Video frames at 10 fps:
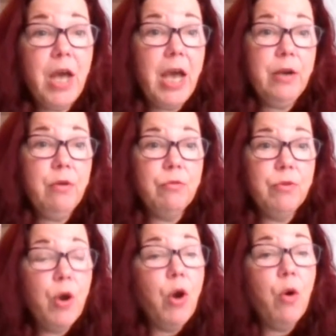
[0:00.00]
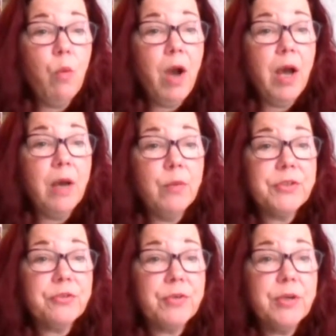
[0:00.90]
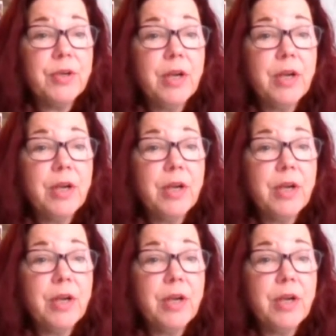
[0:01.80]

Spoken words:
I don't know what triggered it.